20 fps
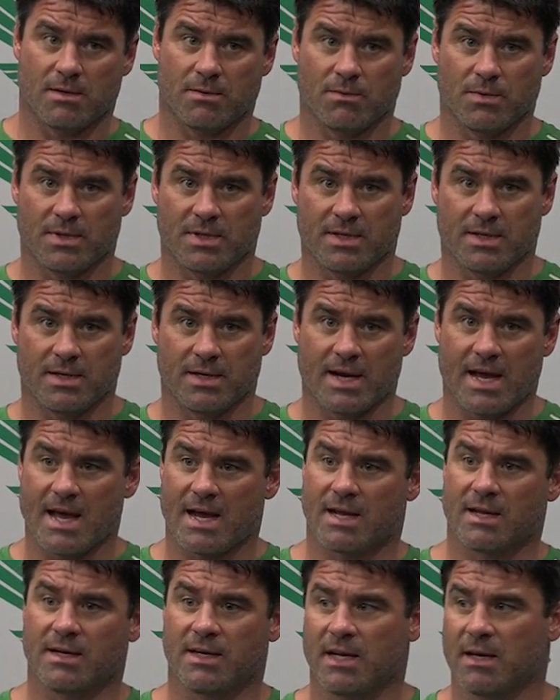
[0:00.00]
within
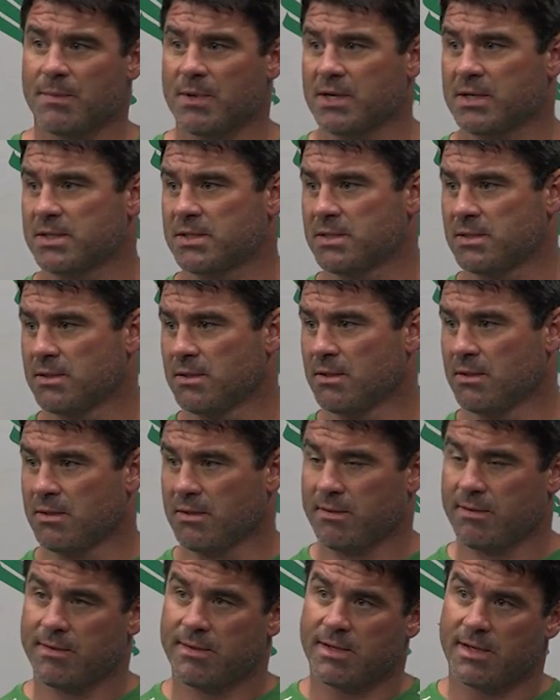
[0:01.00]
academics,
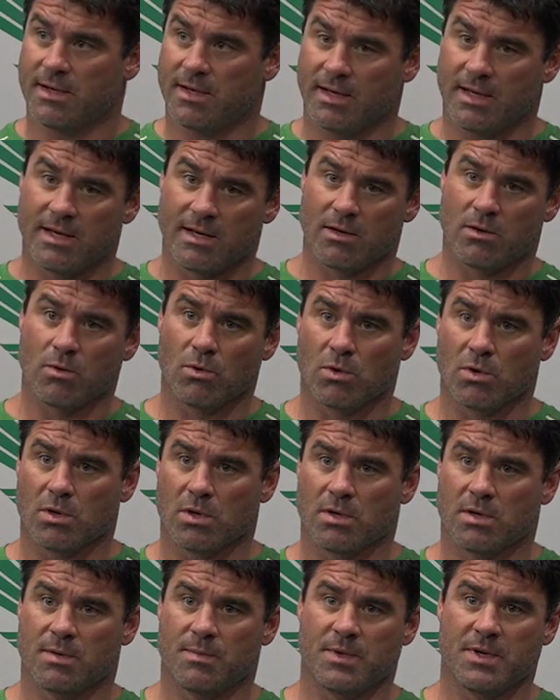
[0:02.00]

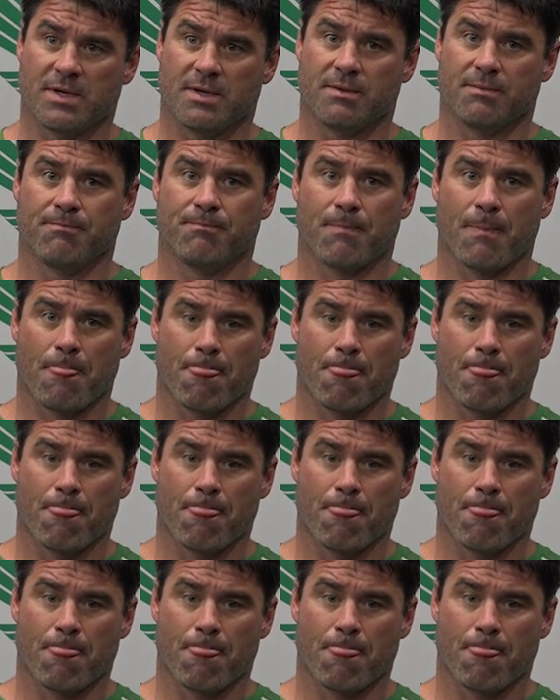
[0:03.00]
indoor. I mean,